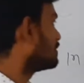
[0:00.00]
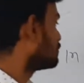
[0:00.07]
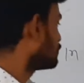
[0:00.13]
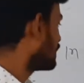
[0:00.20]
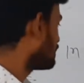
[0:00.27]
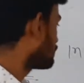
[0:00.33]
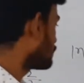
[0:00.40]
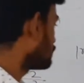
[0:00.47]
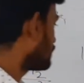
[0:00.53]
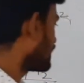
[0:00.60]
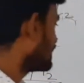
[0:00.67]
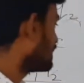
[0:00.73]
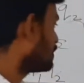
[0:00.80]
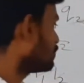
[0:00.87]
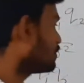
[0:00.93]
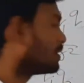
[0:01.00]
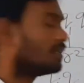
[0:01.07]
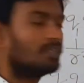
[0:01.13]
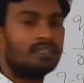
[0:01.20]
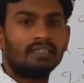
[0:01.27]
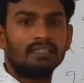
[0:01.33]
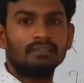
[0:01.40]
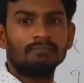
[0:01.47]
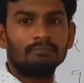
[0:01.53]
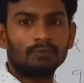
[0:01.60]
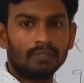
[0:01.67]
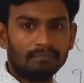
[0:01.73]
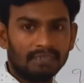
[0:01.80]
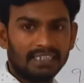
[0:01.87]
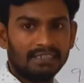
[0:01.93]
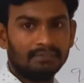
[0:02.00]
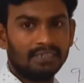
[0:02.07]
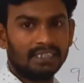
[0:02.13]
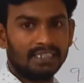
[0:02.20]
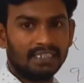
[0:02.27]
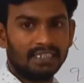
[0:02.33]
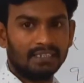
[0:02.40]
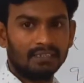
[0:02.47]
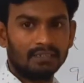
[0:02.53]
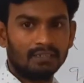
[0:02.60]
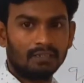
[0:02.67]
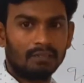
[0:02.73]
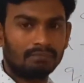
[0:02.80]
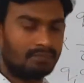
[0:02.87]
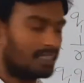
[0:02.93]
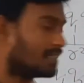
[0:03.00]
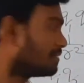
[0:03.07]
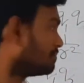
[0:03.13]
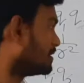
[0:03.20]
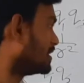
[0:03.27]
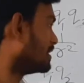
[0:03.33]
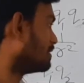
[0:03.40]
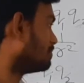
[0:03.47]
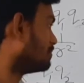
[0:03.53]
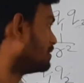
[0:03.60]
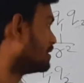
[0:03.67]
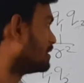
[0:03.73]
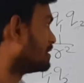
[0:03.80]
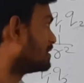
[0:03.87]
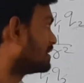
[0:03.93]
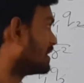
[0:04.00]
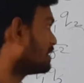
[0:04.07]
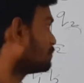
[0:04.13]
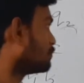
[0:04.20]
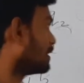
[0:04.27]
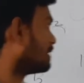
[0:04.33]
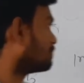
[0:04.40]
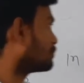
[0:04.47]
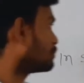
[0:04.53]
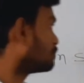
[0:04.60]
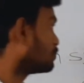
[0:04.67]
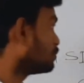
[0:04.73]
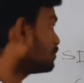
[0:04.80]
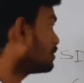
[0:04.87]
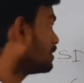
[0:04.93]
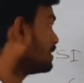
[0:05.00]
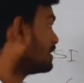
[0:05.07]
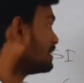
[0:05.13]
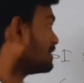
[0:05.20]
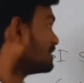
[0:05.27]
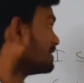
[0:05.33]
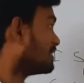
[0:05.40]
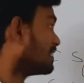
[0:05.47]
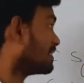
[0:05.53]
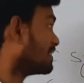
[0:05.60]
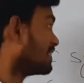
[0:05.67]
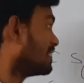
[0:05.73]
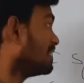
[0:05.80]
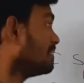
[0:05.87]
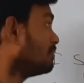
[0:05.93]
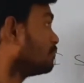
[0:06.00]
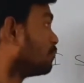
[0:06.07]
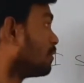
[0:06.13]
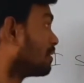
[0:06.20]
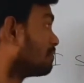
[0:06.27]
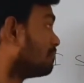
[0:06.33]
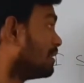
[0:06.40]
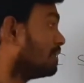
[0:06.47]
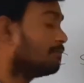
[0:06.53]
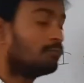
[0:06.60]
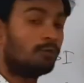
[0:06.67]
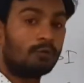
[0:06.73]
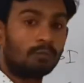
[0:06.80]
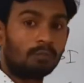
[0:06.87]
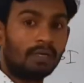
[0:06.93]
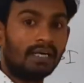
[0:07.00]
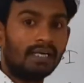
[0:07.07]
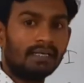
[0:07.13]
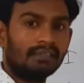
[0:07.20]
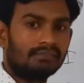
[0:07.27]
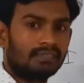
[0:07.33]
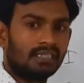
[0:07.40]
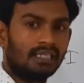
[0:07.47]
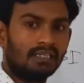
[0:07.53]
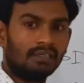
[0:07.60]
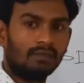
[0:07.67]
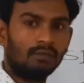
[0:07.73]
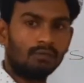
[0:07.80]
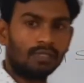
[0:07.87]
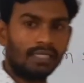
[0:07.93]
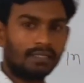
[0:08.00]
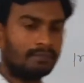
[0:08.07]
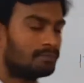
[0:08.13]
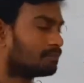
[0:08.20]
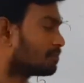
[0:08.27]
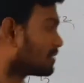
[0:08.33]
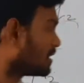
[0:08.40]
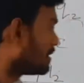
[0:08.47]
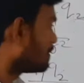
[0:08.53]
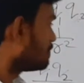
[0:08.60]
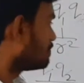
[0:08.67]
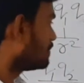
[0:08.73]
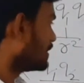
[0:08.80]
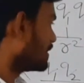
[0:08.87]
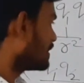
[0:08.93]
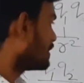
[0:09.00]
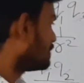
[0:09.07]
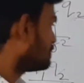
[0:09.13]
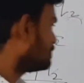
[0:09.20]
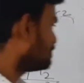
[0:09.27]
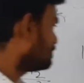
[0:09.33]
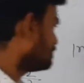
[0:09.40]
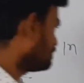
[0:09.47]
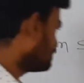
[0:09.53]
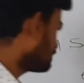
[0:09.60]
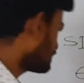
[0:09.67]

we have to find out permittivity of that medium. Then we have to put that in 1 by 4 pi epsilon. Okay, but